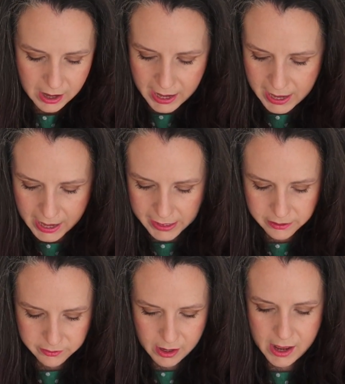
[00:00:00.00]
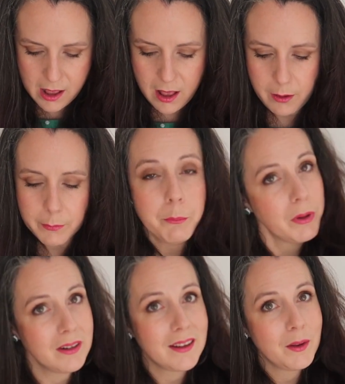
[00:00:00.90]
And um,
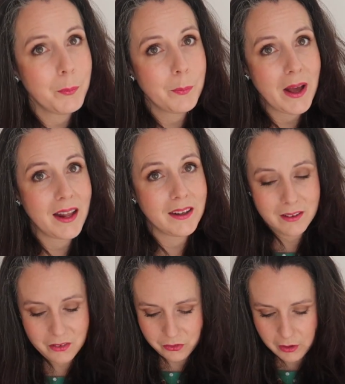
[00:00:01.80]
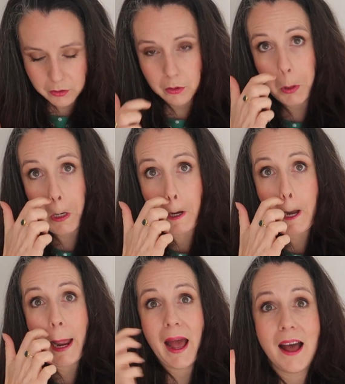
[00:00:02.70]
Burda patterns do
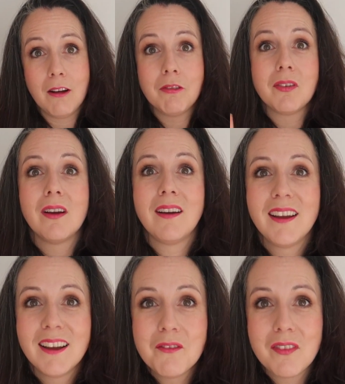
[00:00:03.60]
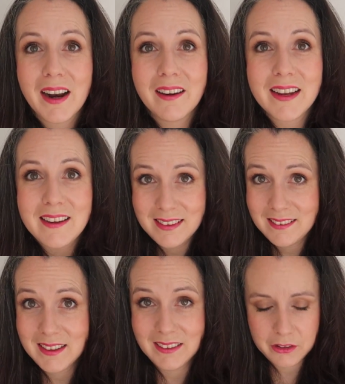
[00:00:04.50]
not have very
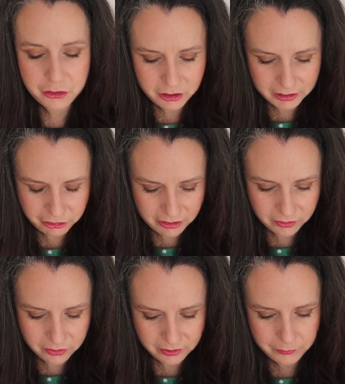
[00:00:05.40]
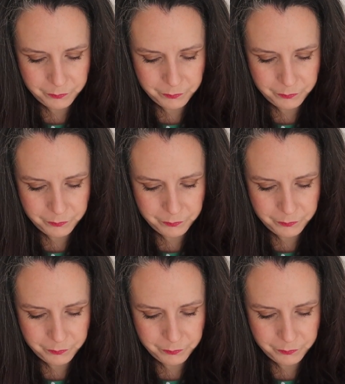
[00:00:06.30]
detailed instructions.